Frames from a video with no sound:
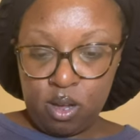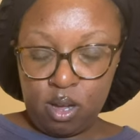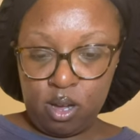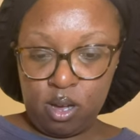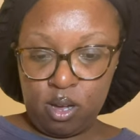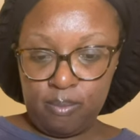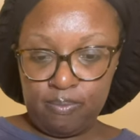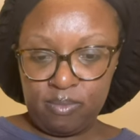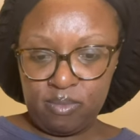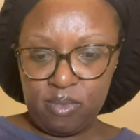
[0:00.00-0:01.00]
I
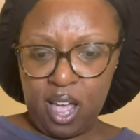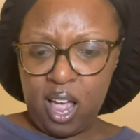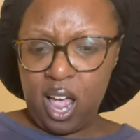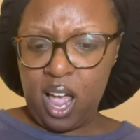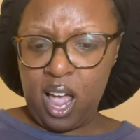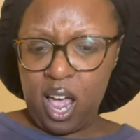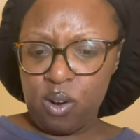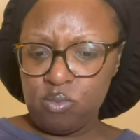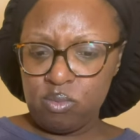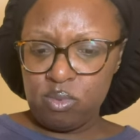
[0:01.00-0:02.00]

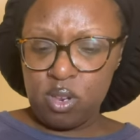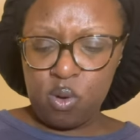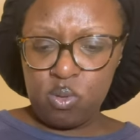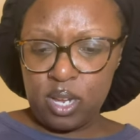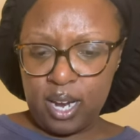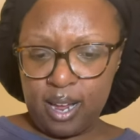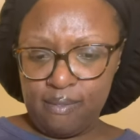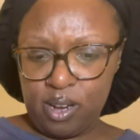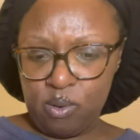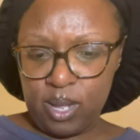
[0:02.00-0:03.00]
don't know that I
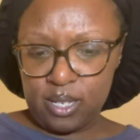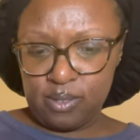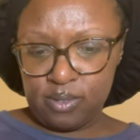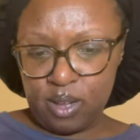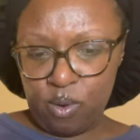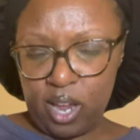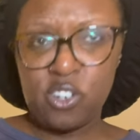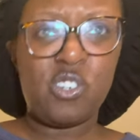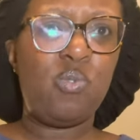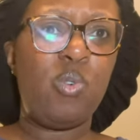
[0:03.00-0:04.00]
have any relatives that
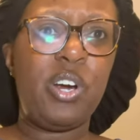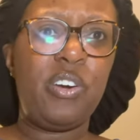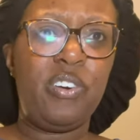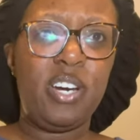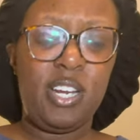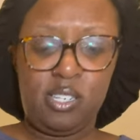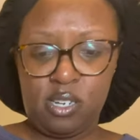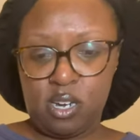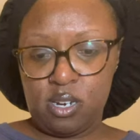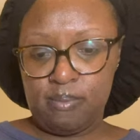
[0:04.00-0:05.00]
actually wear hearing aids.
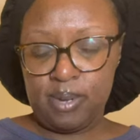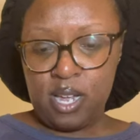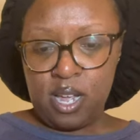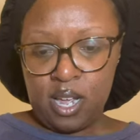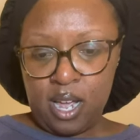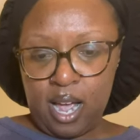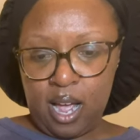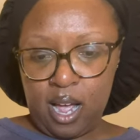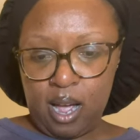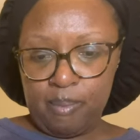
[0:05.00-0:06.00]

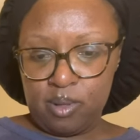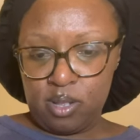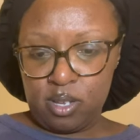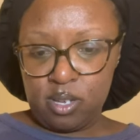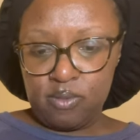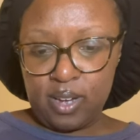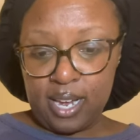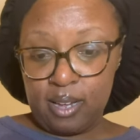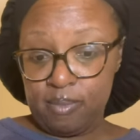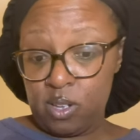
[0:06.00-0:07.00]
I believe I
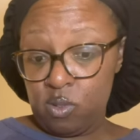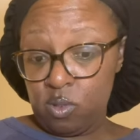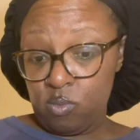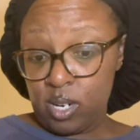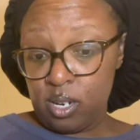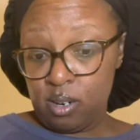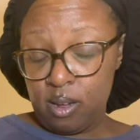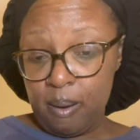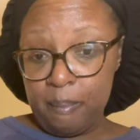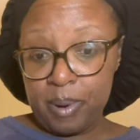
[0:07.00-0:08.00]
am the only one,
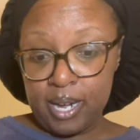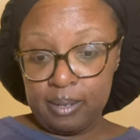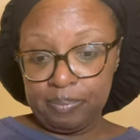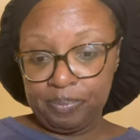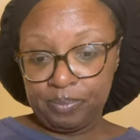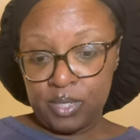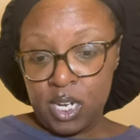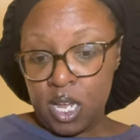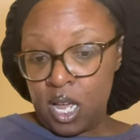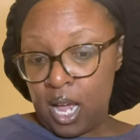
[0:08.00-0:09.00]
but
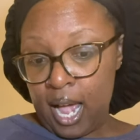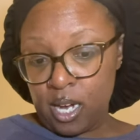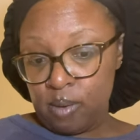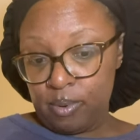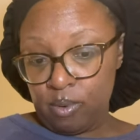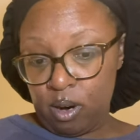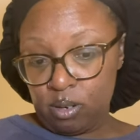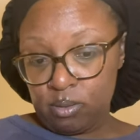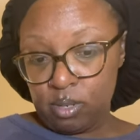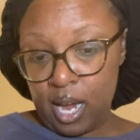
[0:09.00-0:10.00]
I could be
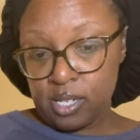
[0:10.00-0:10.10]
wrong. I